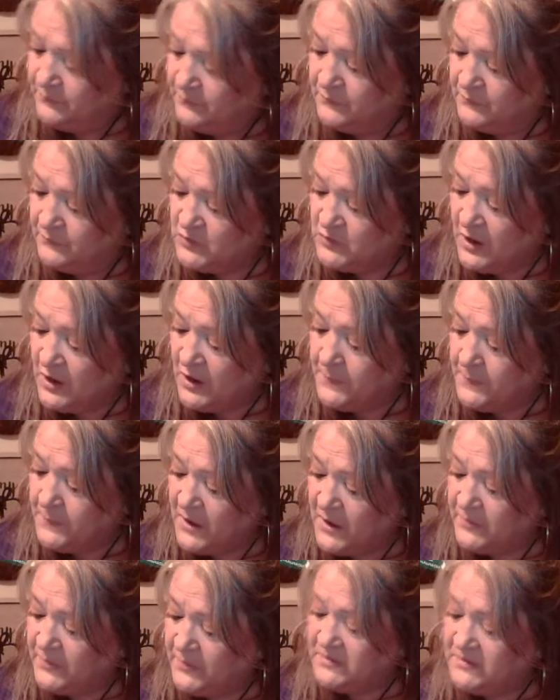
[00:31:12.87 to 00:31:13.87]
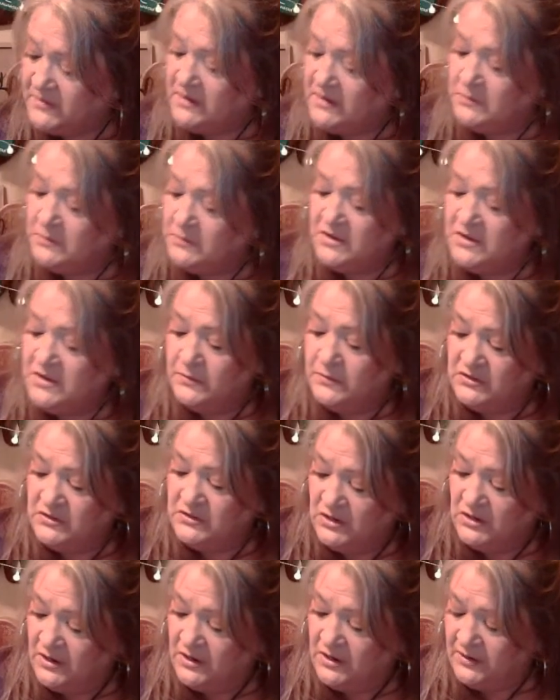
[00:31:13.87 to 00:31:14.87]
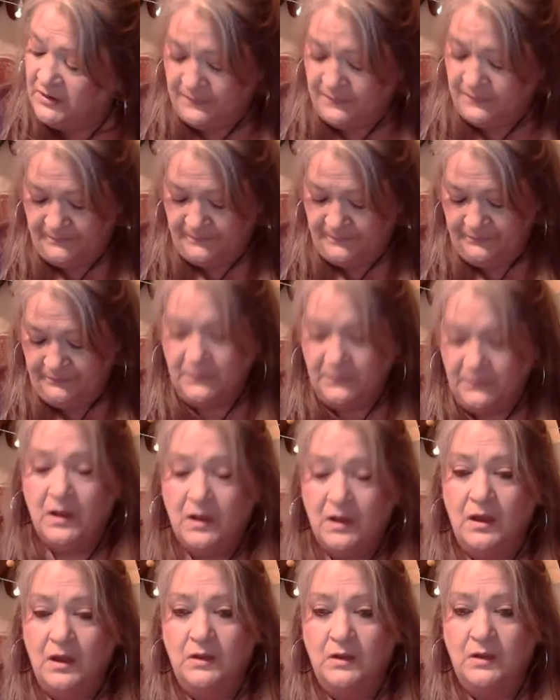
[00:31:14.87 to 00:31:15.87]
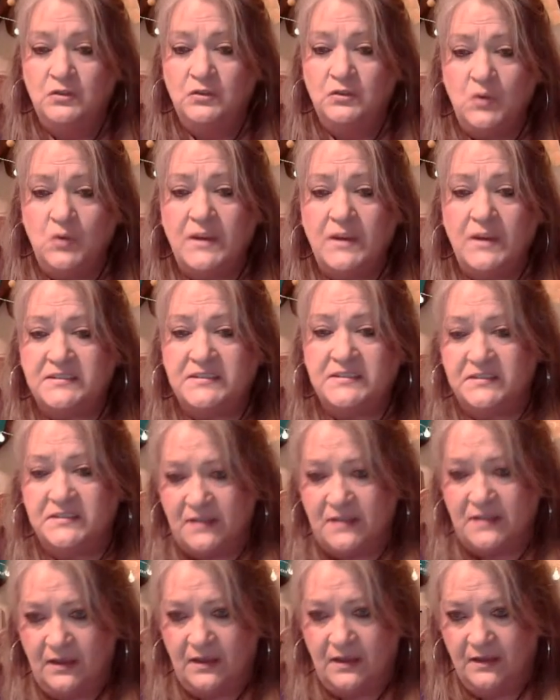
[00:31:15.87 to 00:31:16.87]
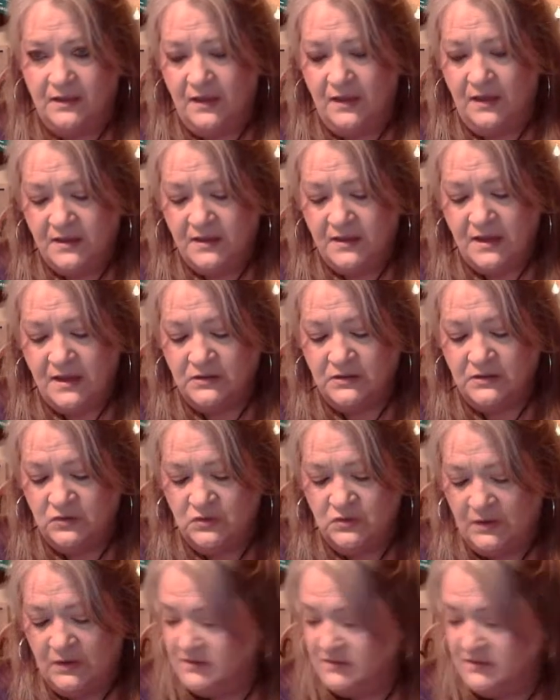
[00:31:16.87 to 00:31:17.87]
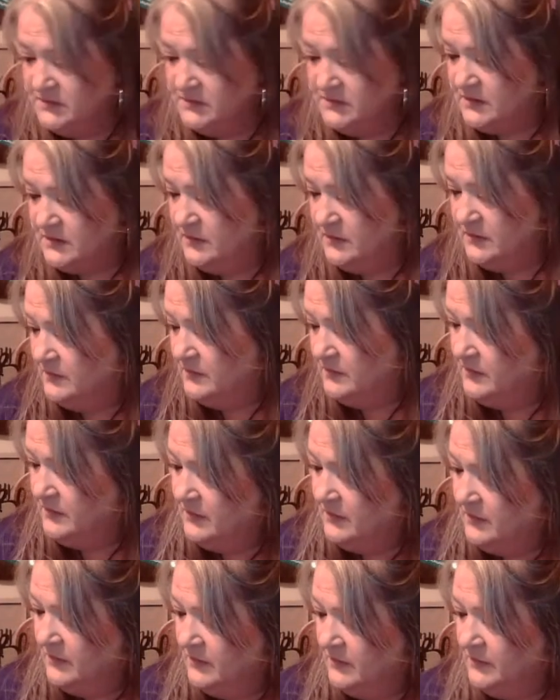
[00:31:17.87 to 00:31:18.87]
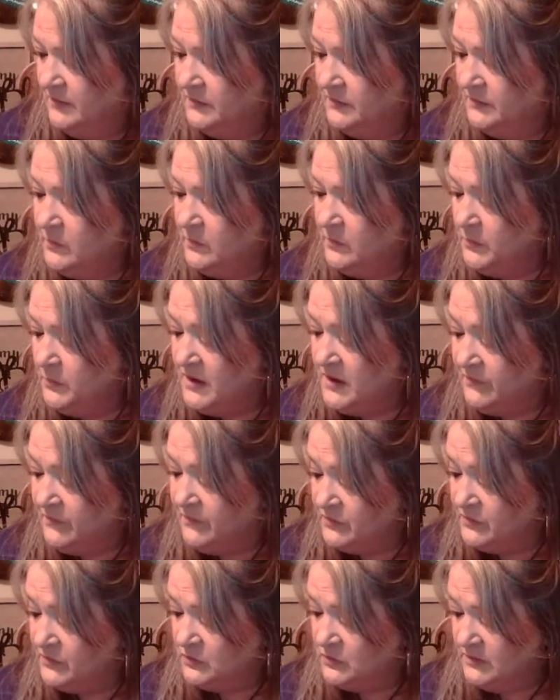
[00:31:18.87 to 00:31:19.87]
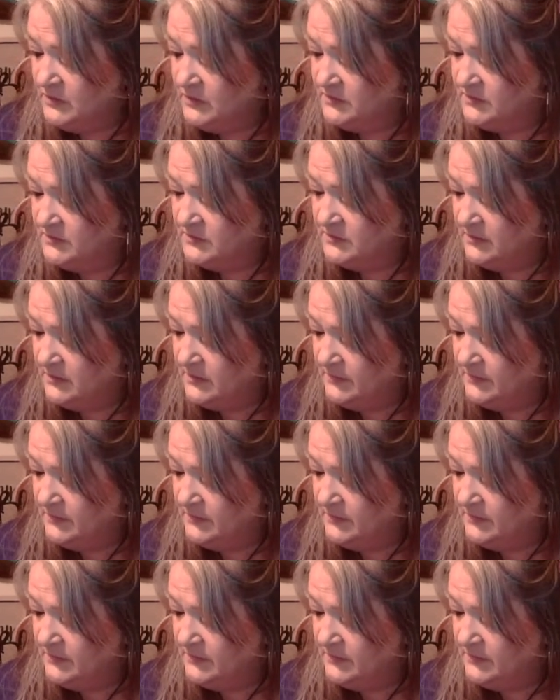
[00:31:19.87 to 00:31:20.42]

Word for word: So I hope that resonates with you, Richard. Joyce. I got Joyce. See what we got for Joyce.